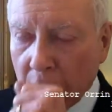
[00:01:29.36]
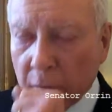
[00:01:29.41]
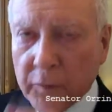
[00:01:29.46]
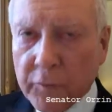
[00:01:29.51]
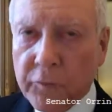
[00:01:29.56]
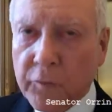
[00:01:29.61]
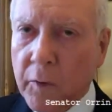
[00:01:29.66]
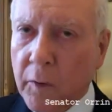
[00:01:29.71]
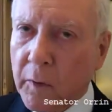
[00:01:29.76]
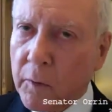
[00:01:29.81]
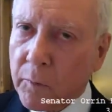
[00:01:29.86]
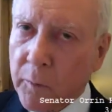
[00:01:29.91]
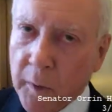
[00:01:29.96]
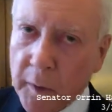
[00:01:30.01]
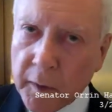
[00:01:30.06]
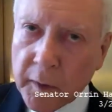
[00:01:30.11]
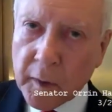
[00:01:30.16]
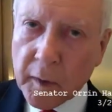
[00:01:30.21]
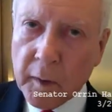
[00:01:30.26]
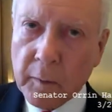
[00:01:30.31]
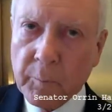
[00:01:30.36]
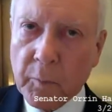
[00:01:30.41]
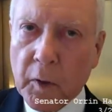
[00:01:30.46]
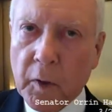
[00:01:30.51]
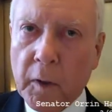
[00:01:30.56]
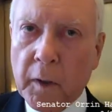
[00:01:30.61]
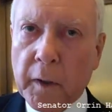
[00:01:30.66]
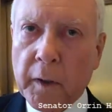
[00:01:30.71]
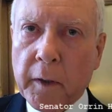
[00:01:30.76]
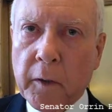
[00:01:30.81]
So it really does
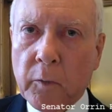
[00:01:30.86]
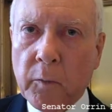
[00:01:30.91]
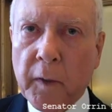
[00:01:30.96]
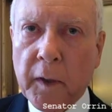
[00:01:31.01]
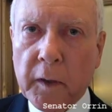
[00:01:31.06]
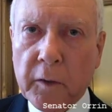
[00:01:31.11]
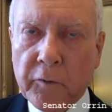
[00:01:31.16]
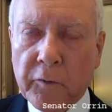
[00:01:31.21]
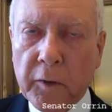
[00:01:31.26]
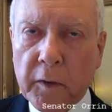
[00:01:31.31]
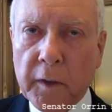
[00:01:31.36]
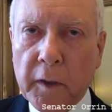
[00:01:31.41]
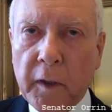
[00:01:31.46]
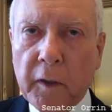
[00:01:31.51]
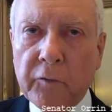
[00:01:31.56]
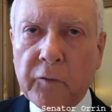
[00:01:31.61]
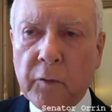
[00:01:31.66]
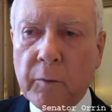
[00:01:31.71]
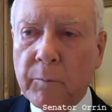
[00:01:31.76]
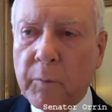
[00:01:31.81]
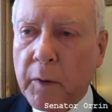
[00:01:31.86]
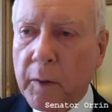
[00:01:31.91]
belong in reconciliation.